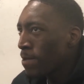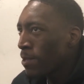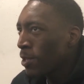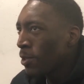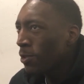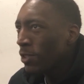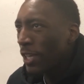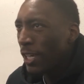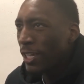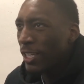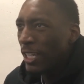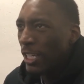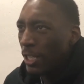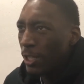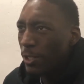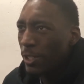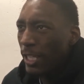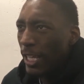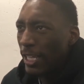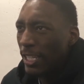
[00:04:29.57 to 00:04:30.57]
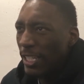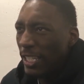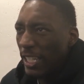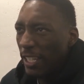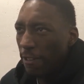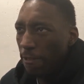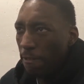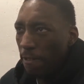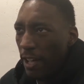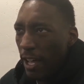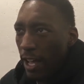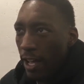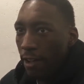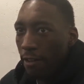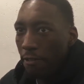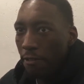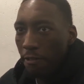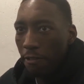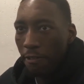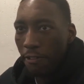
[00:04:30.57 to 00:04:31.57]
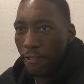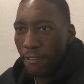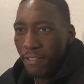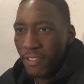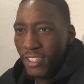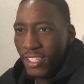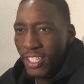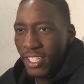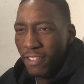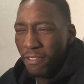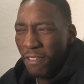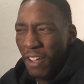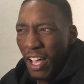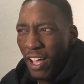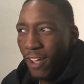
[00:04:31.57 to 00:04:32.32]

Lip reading: He was like 6'5". 6'5".